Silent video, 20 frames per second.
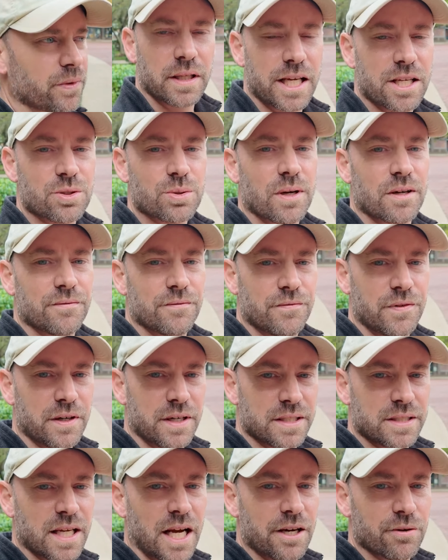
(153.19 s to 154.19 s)
They also have
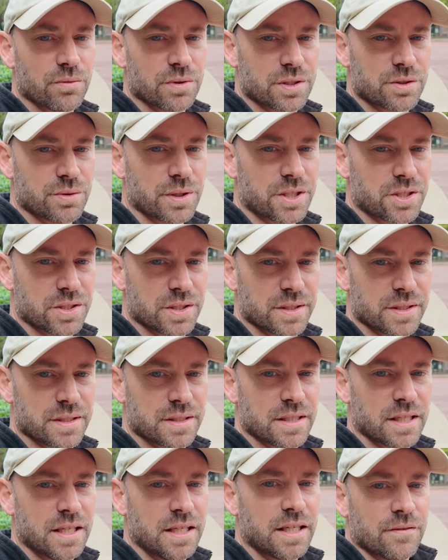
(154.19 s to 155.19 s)
very tight
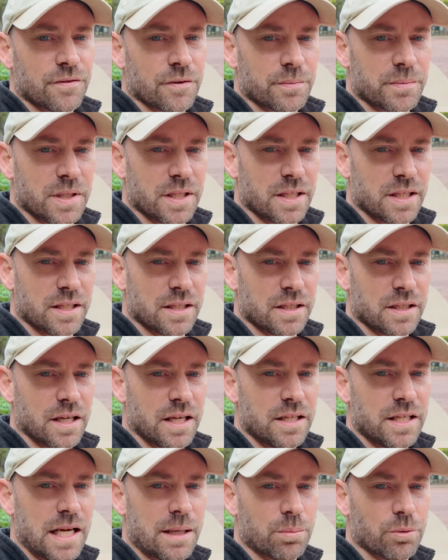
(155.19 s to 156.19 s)
restrictions from the
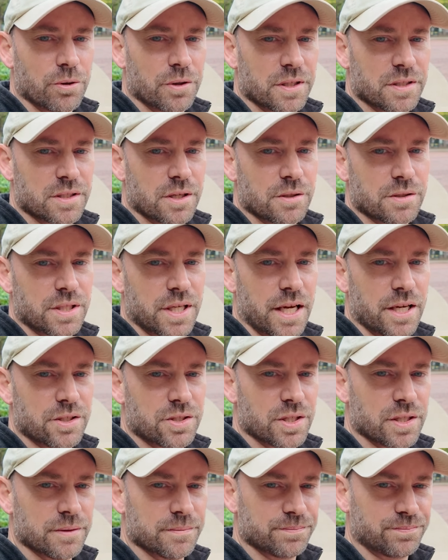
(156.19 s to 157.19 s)
neighborhood
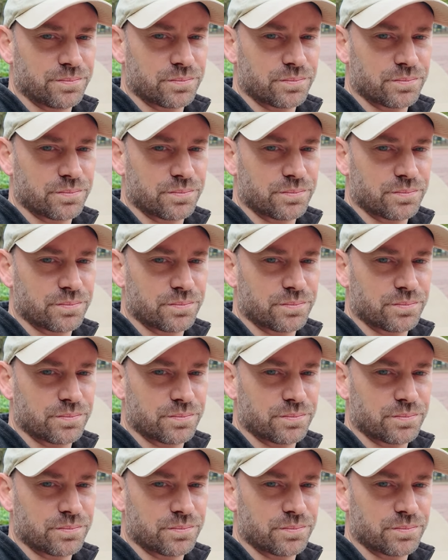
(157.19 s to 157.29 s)
association